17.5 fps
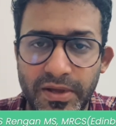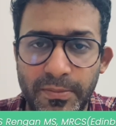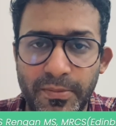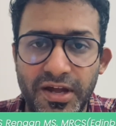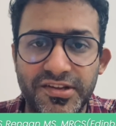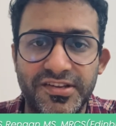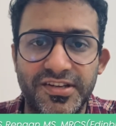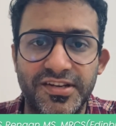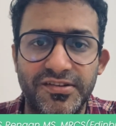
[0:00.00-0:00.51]

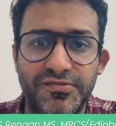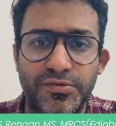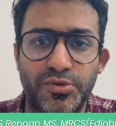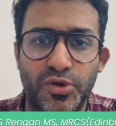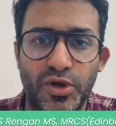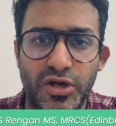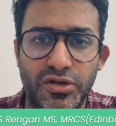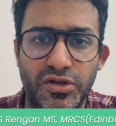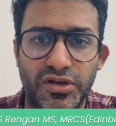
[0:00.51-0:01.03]
MRCS
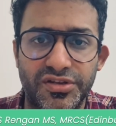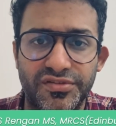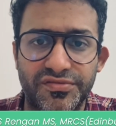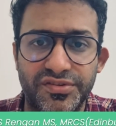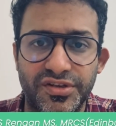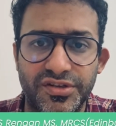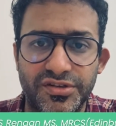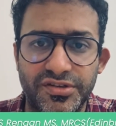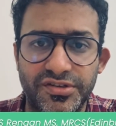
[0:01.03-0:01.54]
from the Royal College of
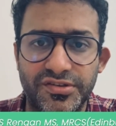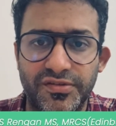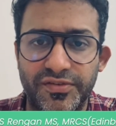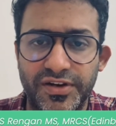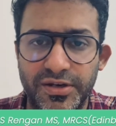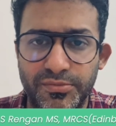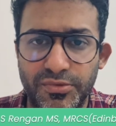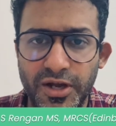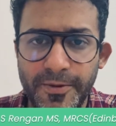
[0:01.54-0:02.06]
Surgeons of
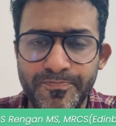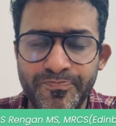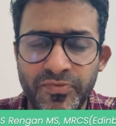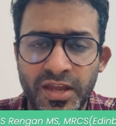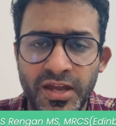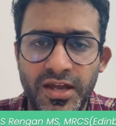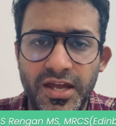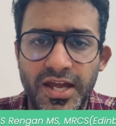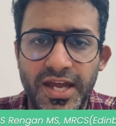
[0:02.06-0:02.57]
Edinburgh.
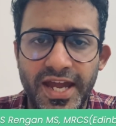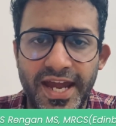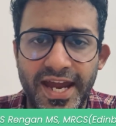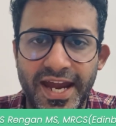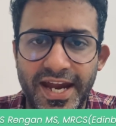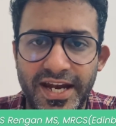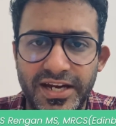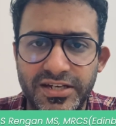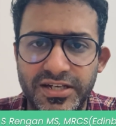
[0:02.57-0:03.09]

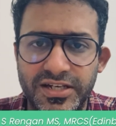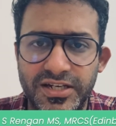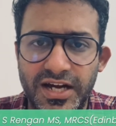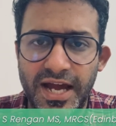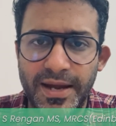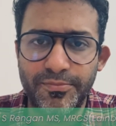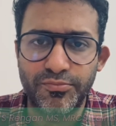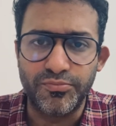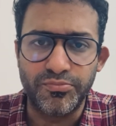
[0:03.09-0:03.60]
And
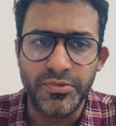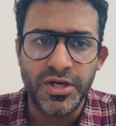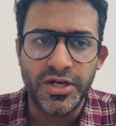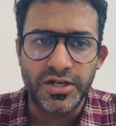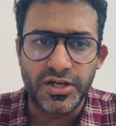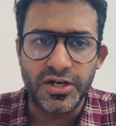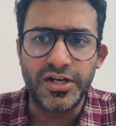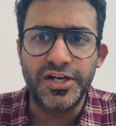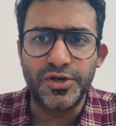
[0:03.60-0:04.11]
I'm
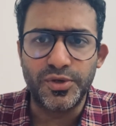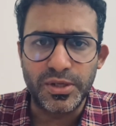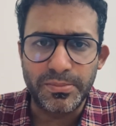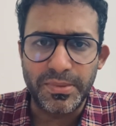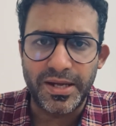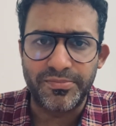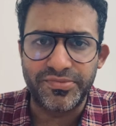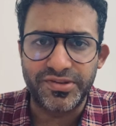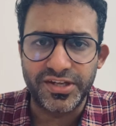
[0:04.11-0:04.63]
currently doing
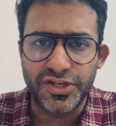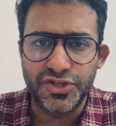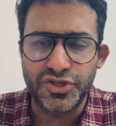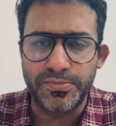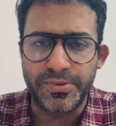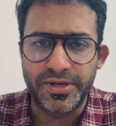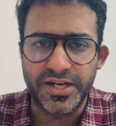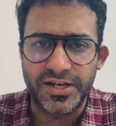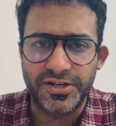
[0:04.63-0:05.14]
my MCH
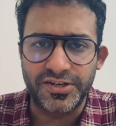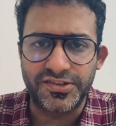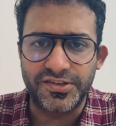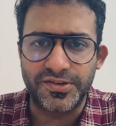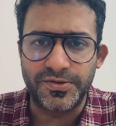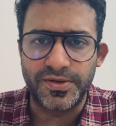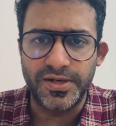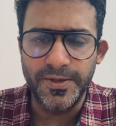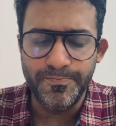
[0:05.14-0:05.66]
in pediatric
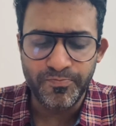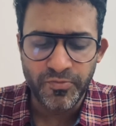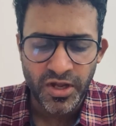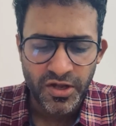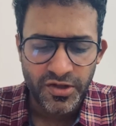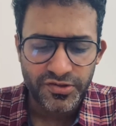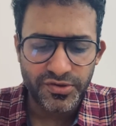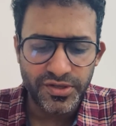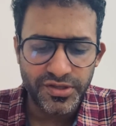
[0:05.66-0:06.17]
surgery.
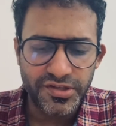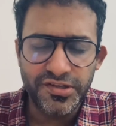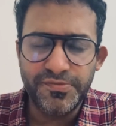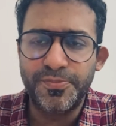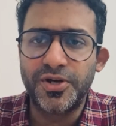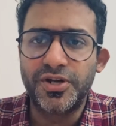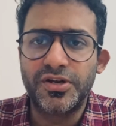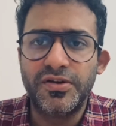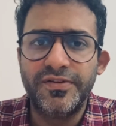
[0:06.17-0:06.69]
So in this
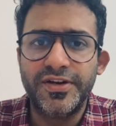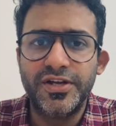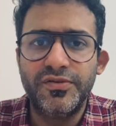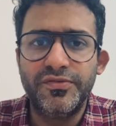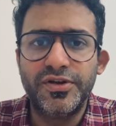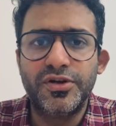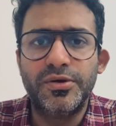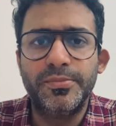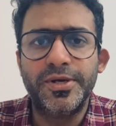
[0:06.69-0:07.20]
particular video,
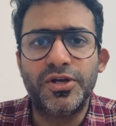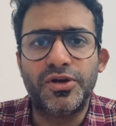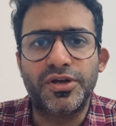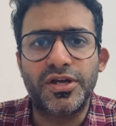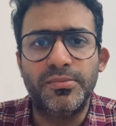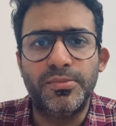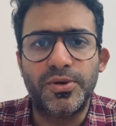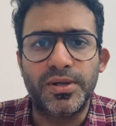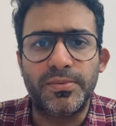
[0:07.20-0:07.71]
we're going to be
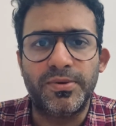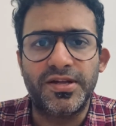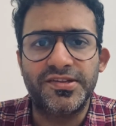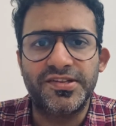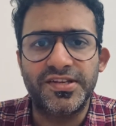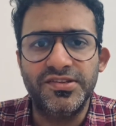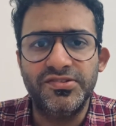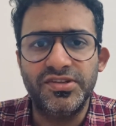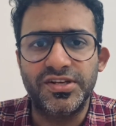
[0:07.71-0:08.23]
talking about
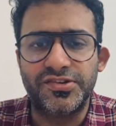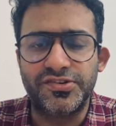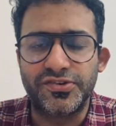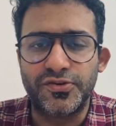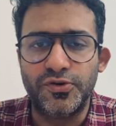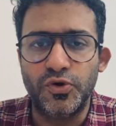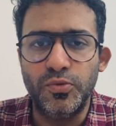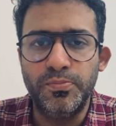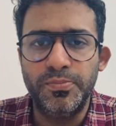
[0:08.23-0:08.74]
MRCS,
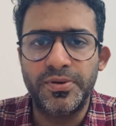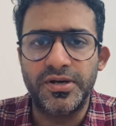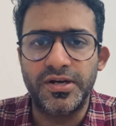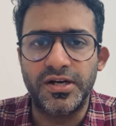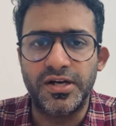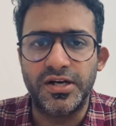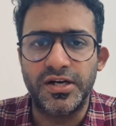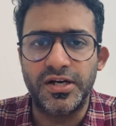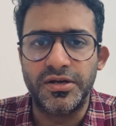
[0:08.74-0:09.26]
its scope,
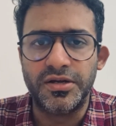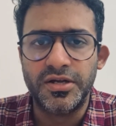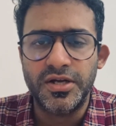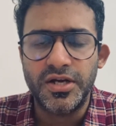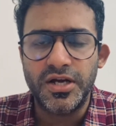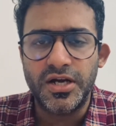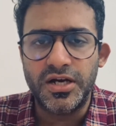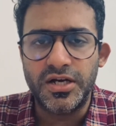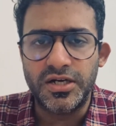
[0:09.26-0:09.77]
a
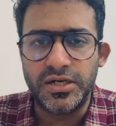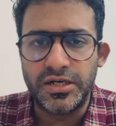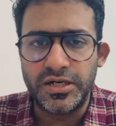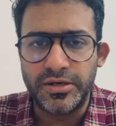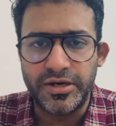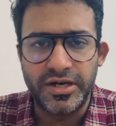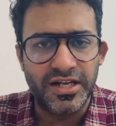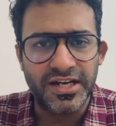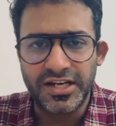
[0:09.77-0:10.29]

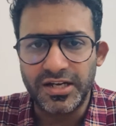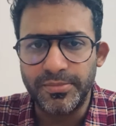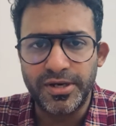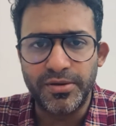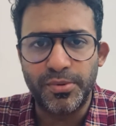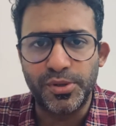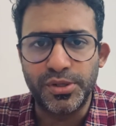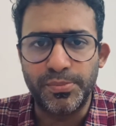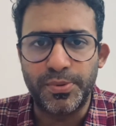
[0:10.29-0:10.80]
little bit
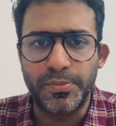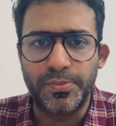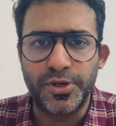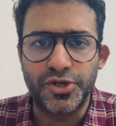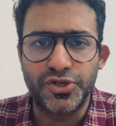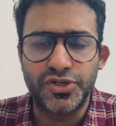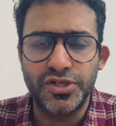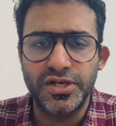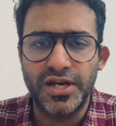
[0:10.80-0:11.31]
about the
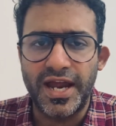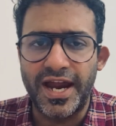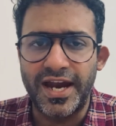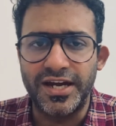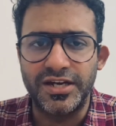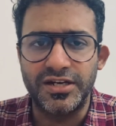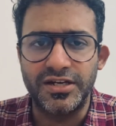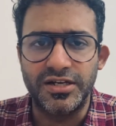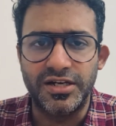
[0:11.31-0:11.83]
preparation
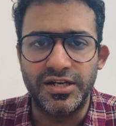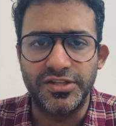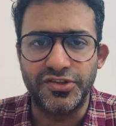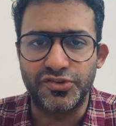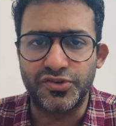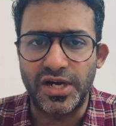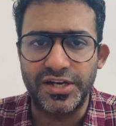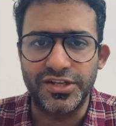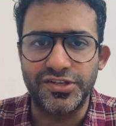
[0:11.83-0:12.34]
and the
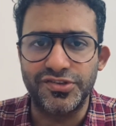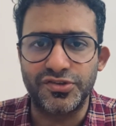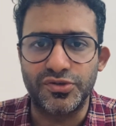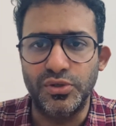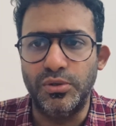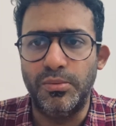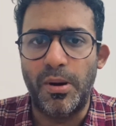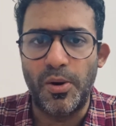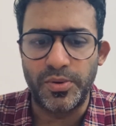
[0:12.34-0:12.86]
strategies
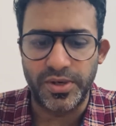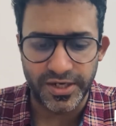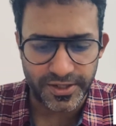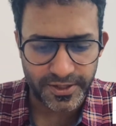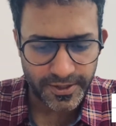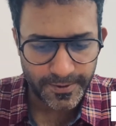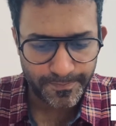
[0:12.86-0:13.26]
go about it.